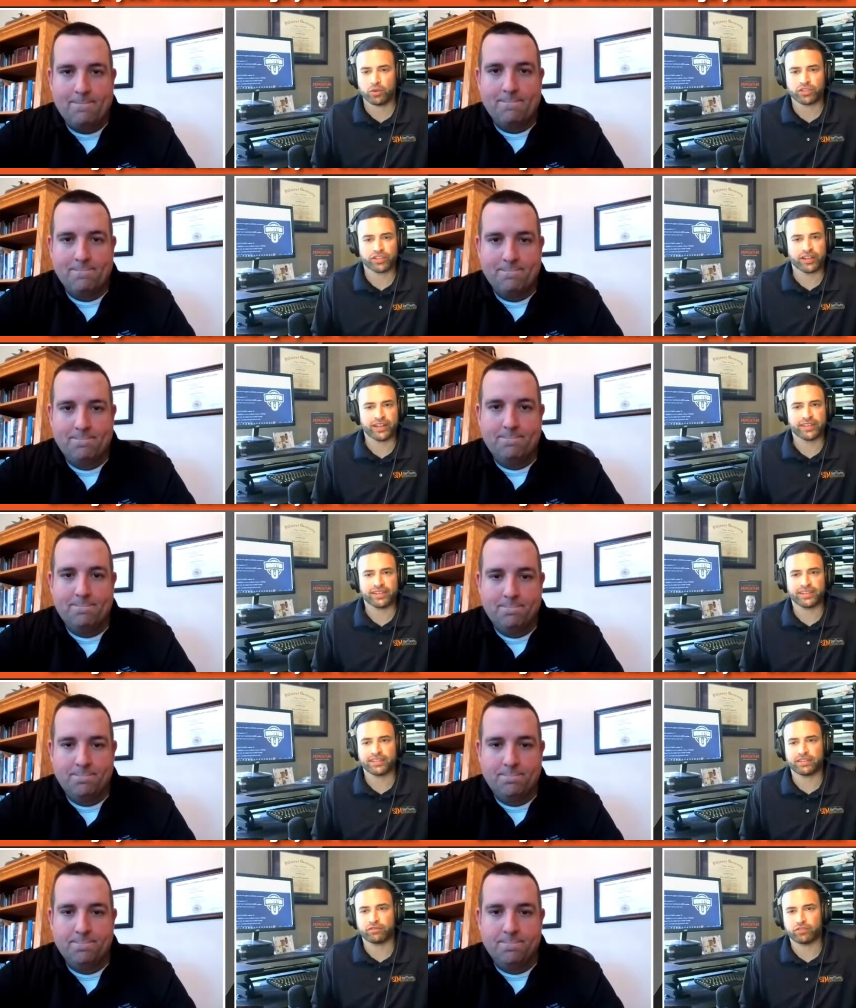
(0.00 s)
Speaker 1: was there
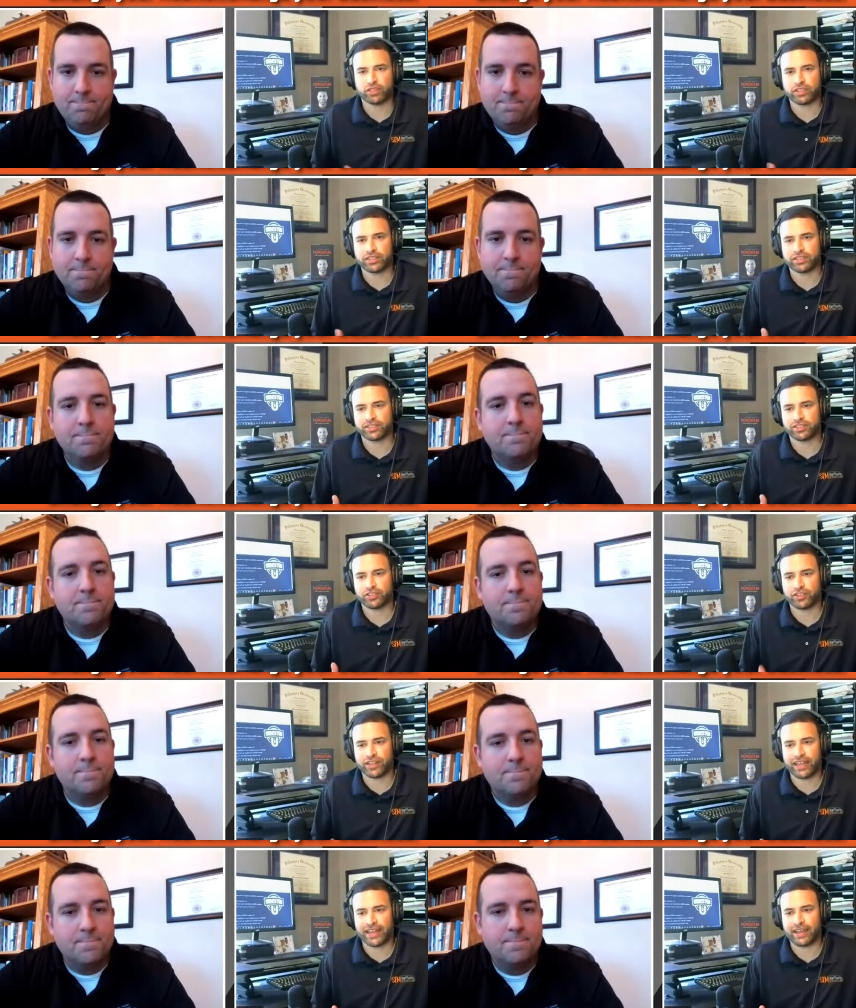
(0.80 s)
anything that really
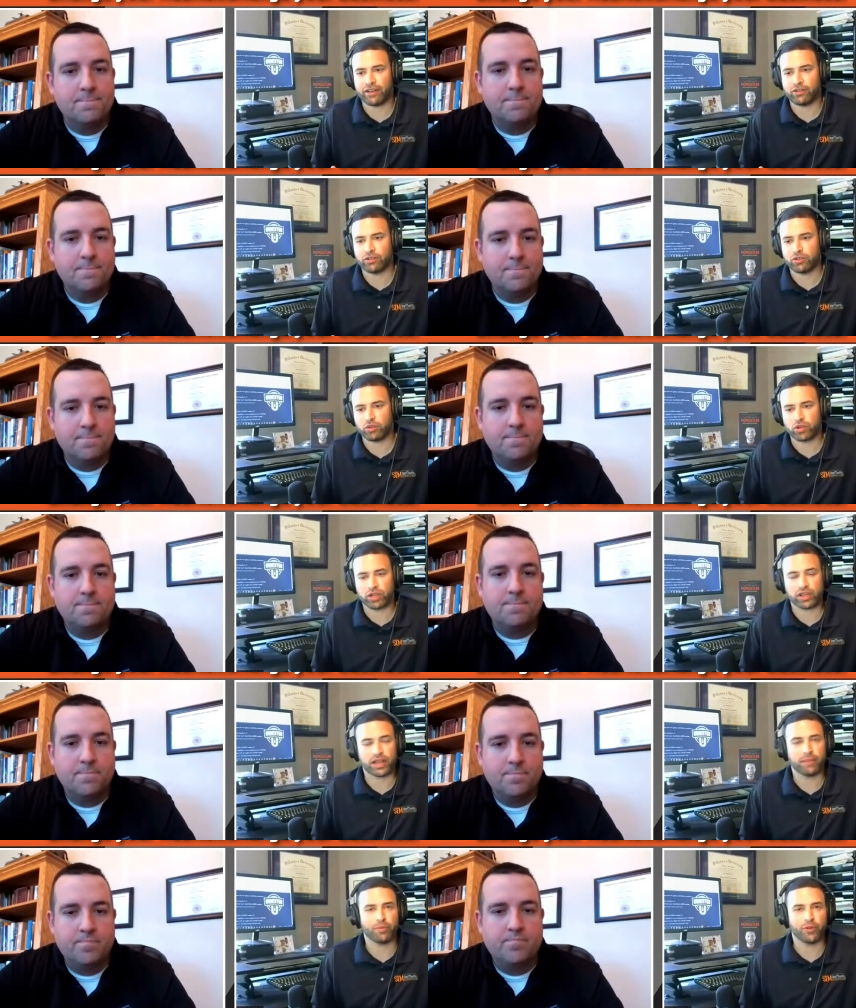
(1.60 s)
stood out or
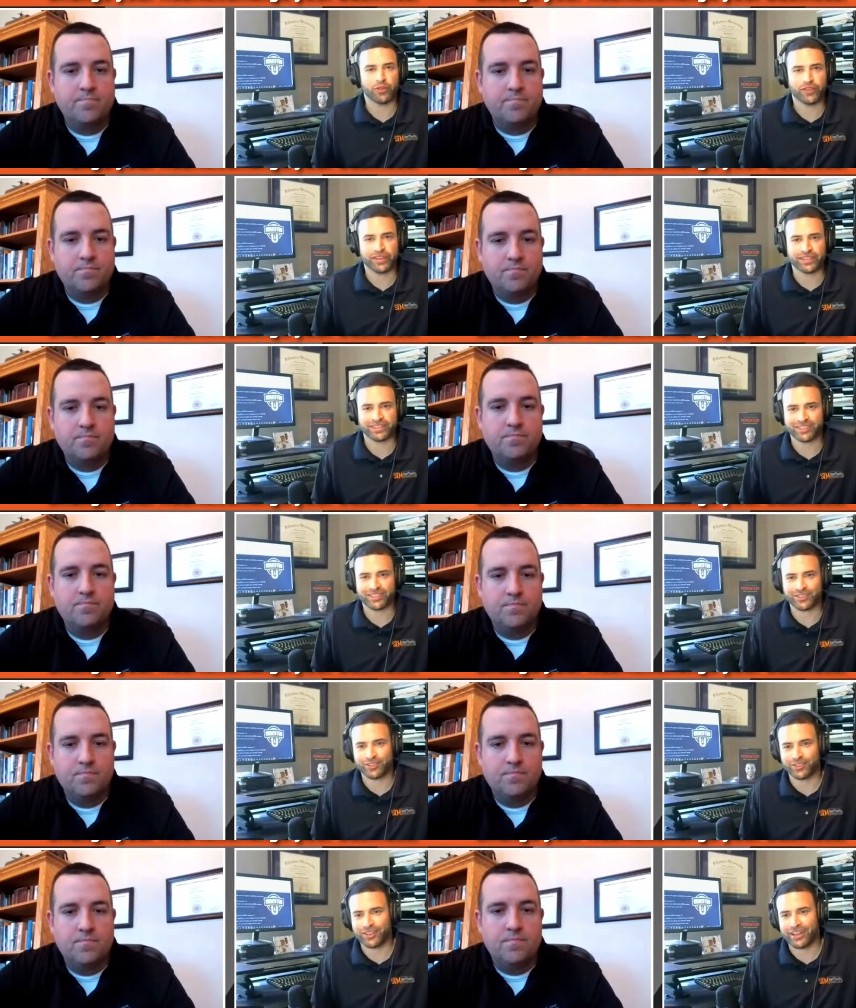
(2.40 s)
a couple things that
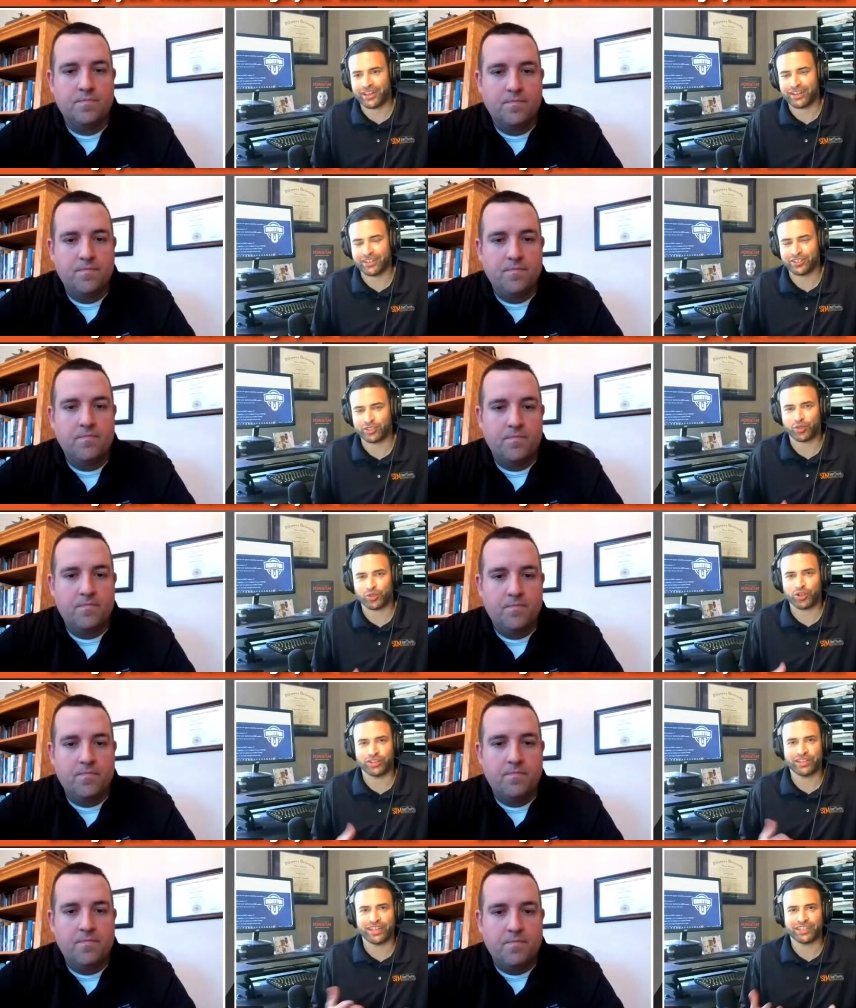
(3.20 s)
stood out as you
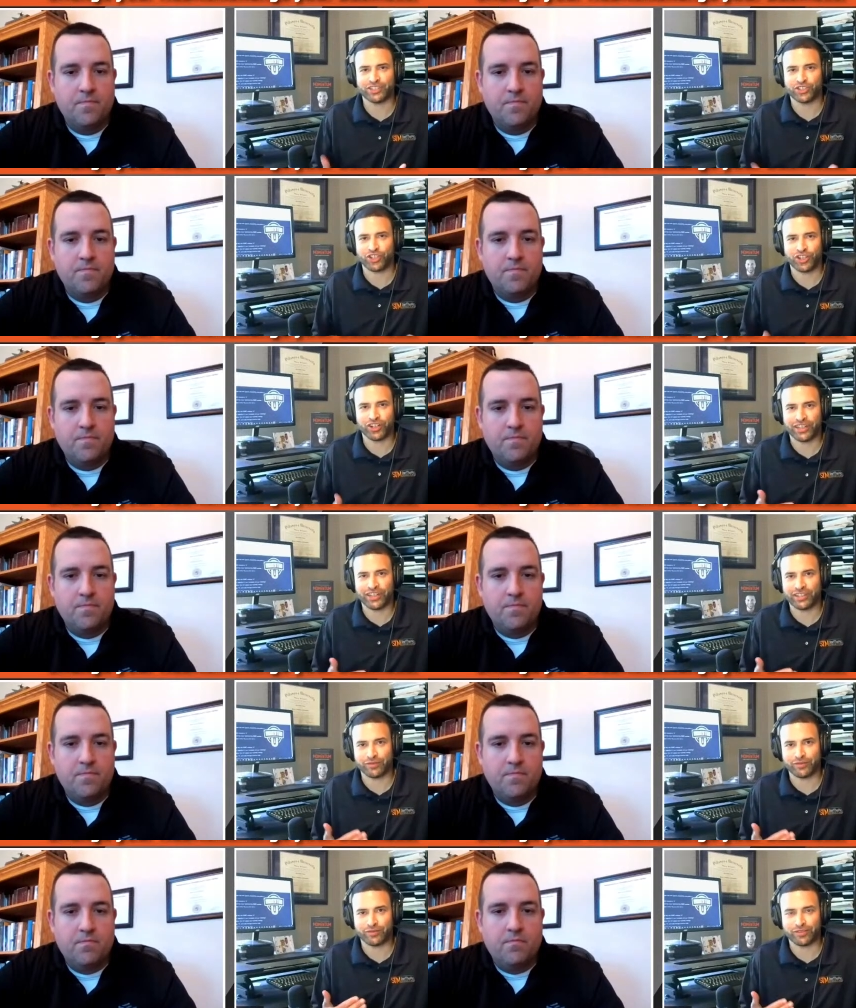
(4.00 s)
were on that
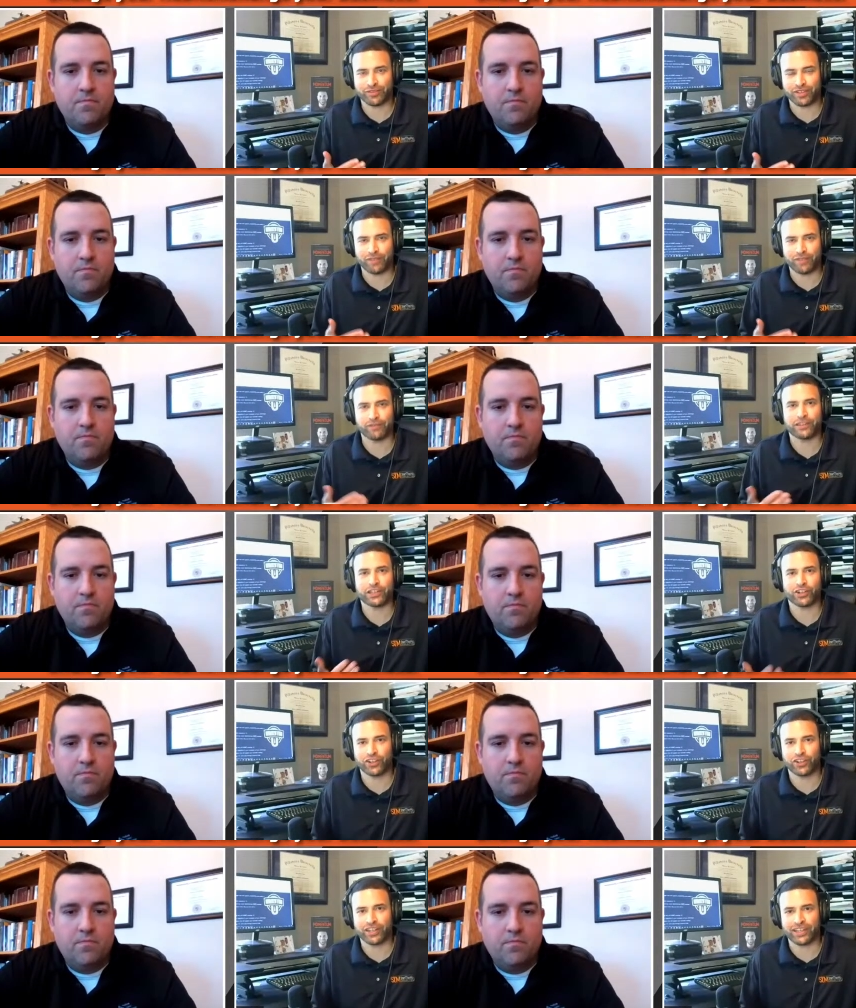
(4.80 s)
journey of of
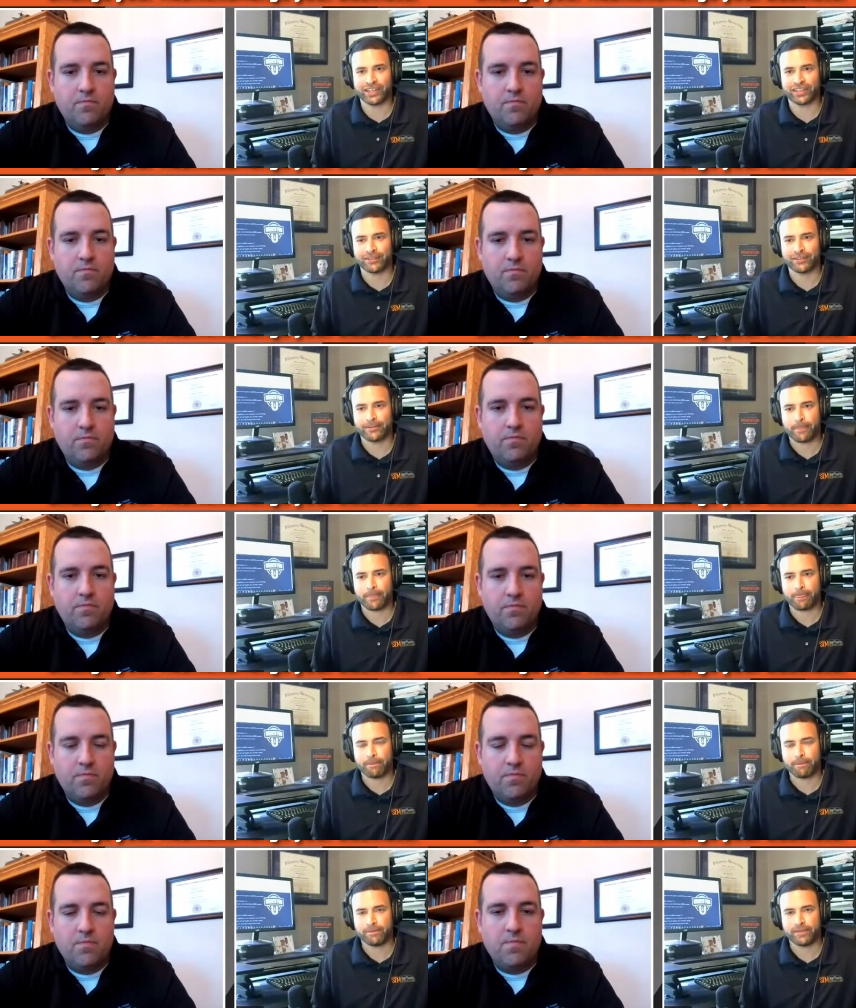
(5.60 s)
learning
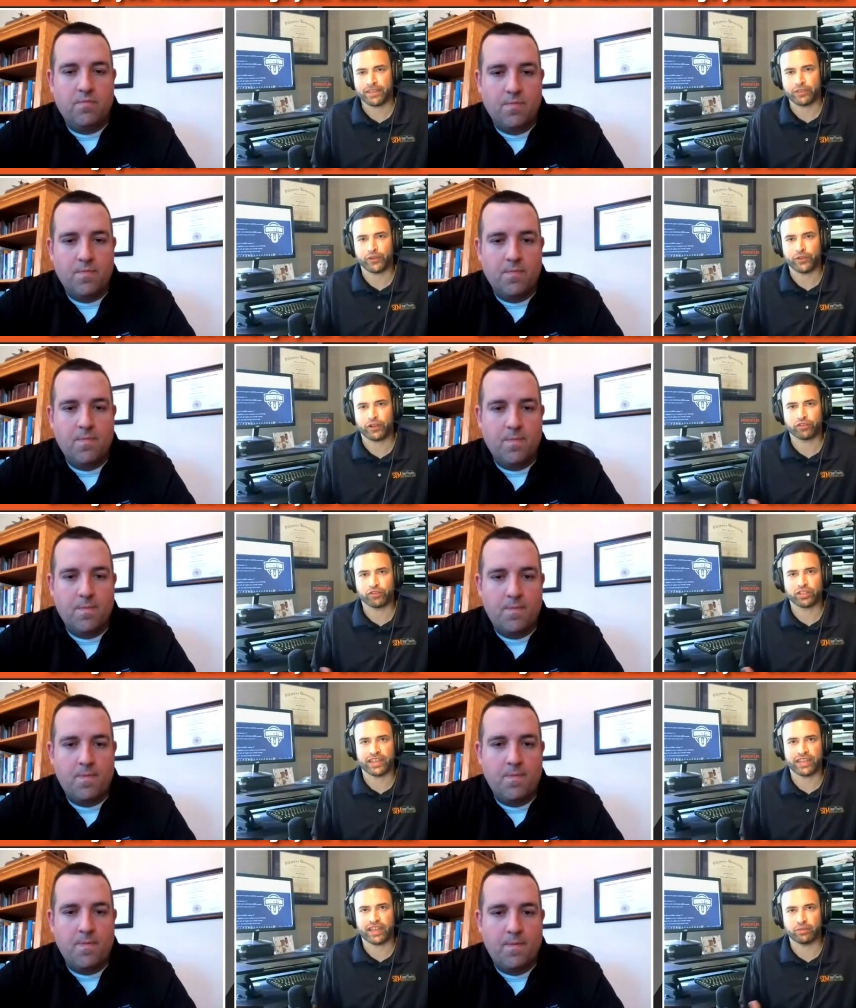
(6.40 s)
that you felt
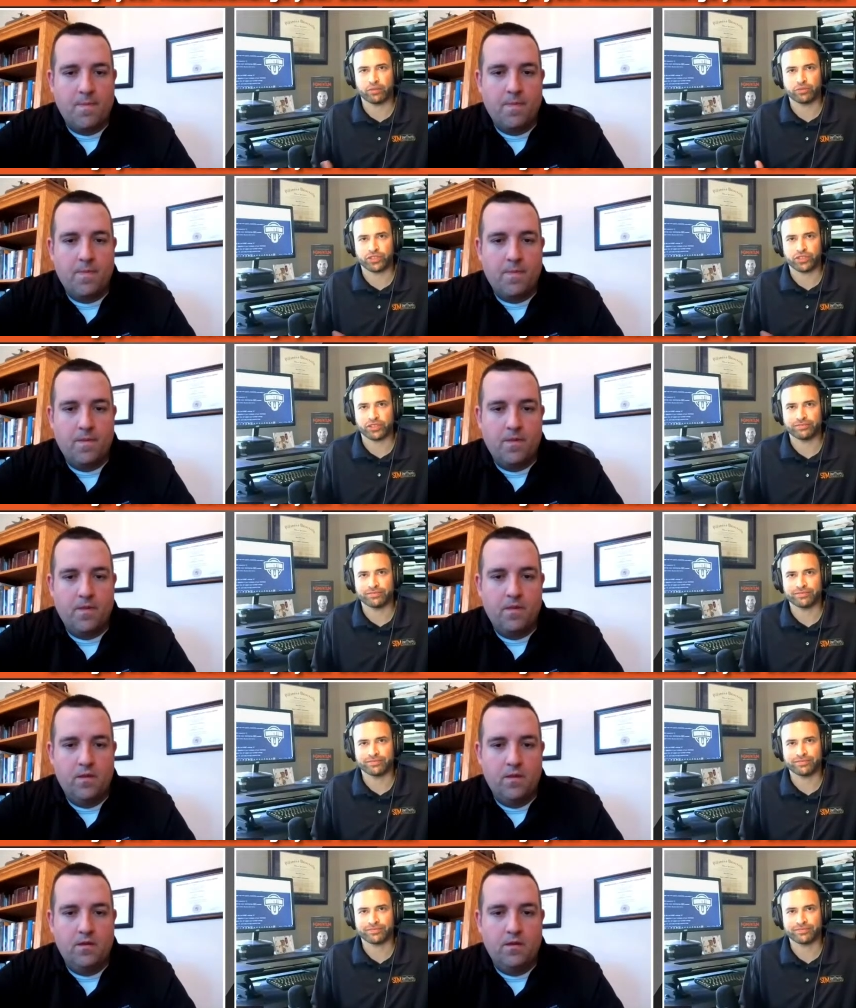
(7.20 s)
really helped you